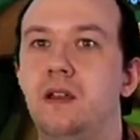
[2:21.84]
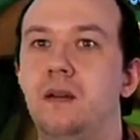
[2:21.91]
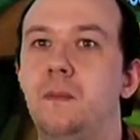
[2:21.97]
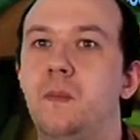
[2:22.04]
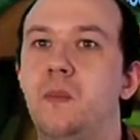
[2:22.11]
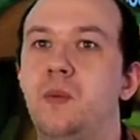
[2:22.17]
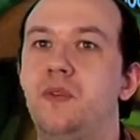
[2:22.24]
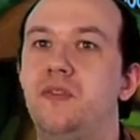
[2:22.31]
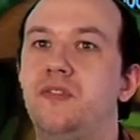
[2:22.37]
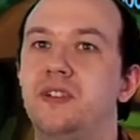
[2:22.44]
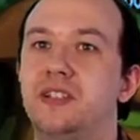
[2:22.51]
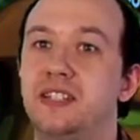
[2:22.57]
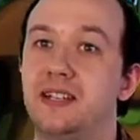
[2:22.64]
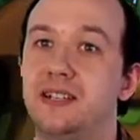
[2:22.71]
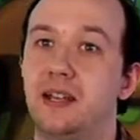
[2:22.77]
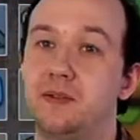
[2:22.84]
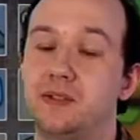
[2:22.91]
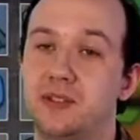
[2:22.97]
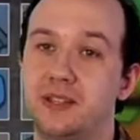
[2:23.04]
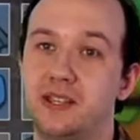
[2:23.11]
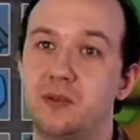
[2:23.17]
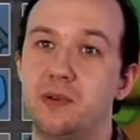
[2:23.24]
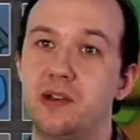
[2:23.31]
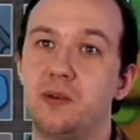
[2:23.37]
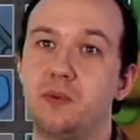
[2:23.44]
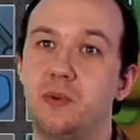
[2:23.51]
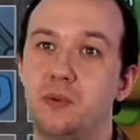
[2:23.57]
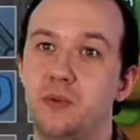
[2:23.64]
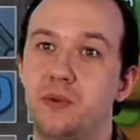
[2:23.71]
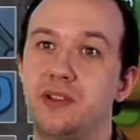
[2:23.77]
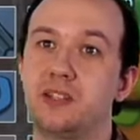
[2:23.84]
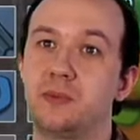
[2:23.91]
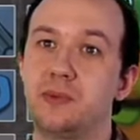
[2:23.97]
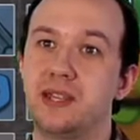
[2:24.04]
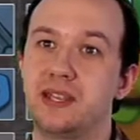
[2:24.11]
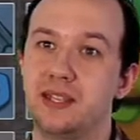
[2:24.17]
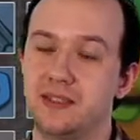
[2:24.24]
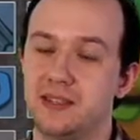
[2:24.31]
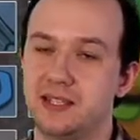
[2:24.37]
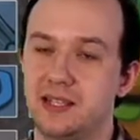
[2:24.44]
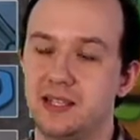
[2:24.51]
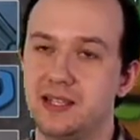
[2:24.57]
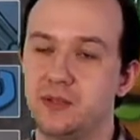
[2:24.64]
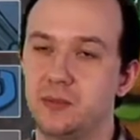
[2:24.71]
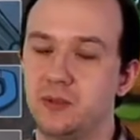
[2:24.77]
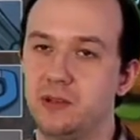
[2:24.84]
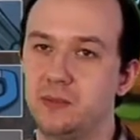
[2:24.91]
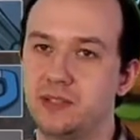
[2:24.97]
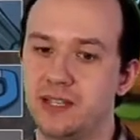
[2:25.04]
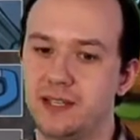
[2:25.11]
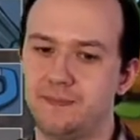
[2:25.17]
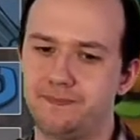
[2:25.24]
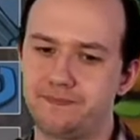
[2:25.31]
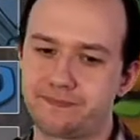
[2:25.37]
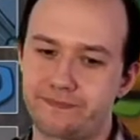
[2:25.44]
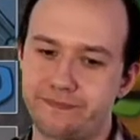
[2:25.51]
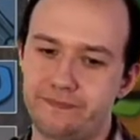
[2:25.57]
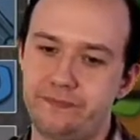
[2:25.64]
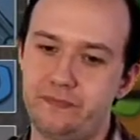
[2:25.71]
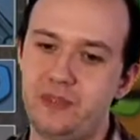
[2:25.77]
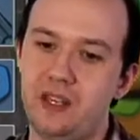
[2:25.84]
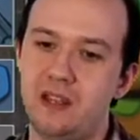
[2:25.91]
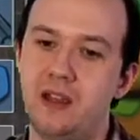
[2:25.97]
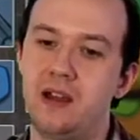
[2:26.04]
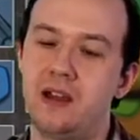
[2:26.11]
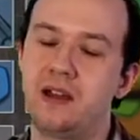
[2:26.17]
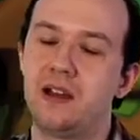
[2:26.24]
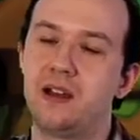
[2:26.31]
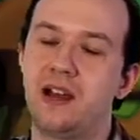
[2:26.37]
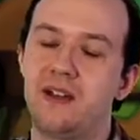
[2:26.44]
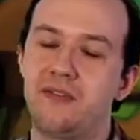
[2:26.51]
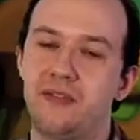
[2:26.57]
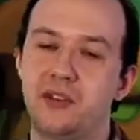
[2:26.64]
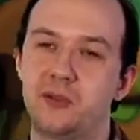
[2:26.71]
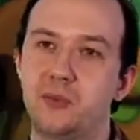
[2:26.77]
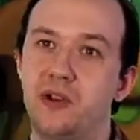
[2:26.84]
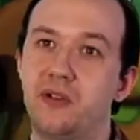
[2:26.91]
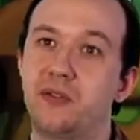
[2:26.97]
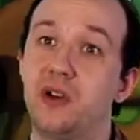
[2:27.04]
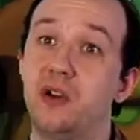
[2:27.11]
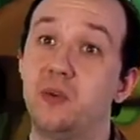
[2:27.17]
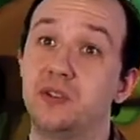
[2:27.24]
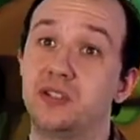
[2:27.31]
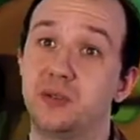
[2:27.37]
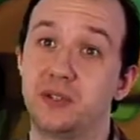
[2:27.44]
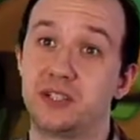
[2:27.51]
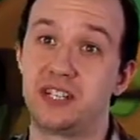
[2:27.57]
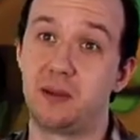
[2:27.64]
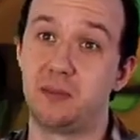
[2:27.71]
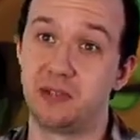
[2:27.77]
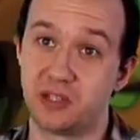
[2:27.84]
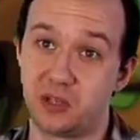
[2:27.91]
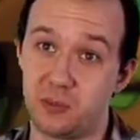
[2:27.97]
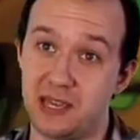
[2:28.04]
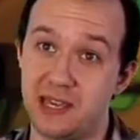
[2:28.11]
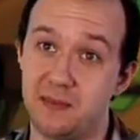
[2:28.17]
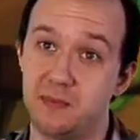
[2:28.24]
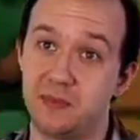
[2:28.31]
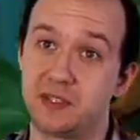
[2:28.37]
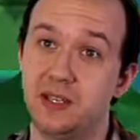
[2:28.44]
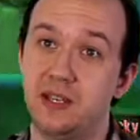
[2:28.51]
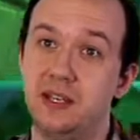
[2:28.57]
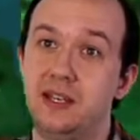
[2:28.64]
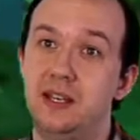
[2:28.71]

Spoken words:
When we first sat down to think about what we wanted to make in this latest Worms game, our first port of call was to establish some aims.